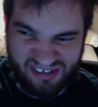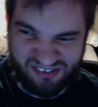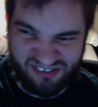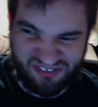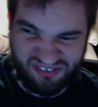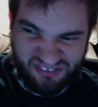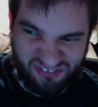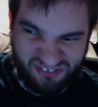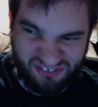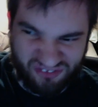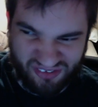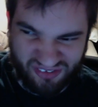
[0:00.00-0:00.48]

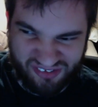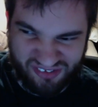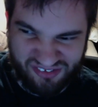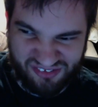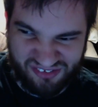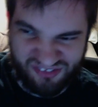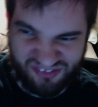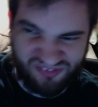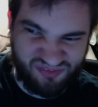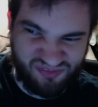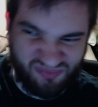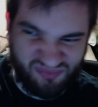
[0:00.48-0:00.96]
tried
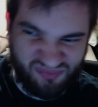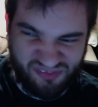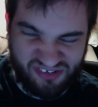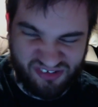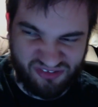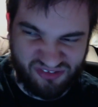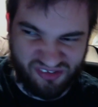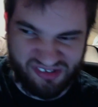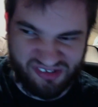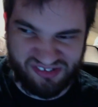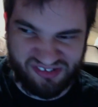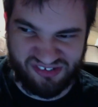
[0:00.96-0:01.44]

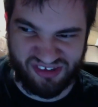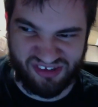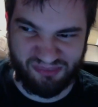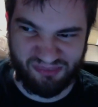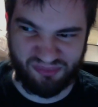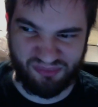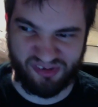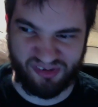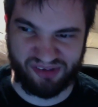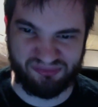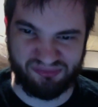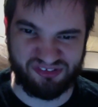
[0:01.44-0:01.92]
to
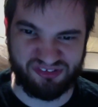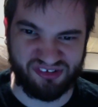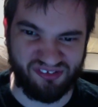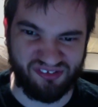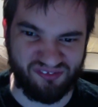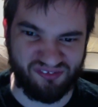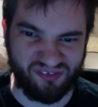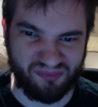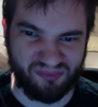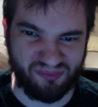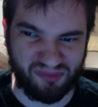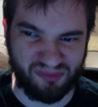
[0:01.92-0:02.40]
separate himself
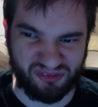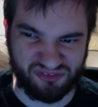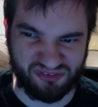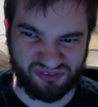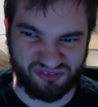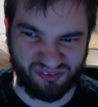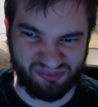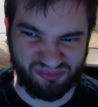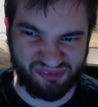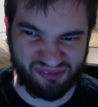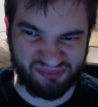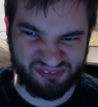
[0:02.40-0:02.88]
almost
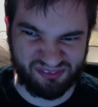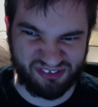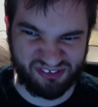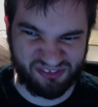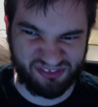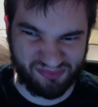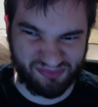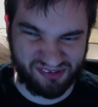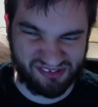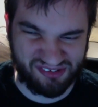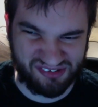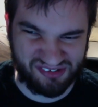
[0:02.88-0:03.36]
from them just
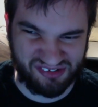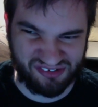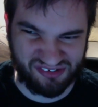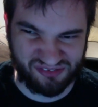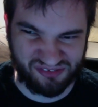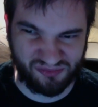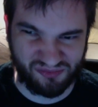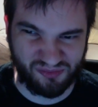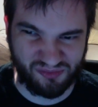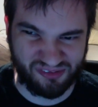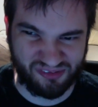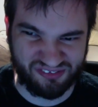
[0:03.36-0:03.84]
because he
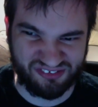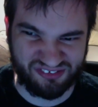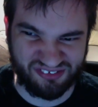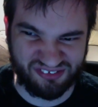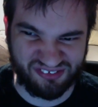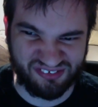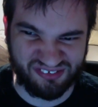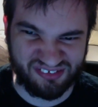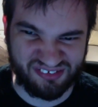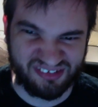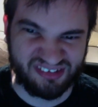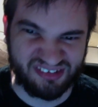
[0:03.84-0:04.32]
doesn't want to
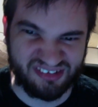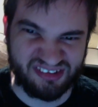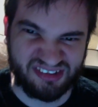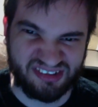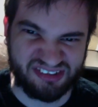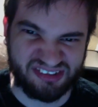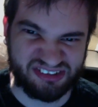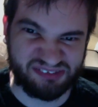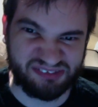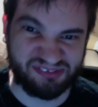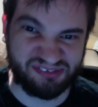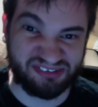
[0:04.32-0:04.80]

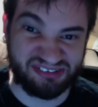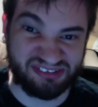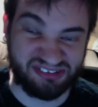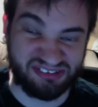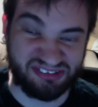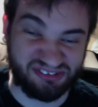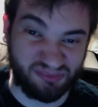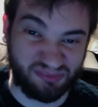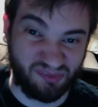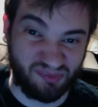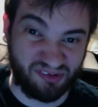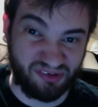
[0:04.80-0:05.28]

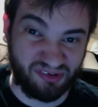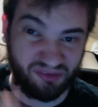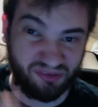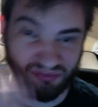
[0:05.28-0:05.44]
go through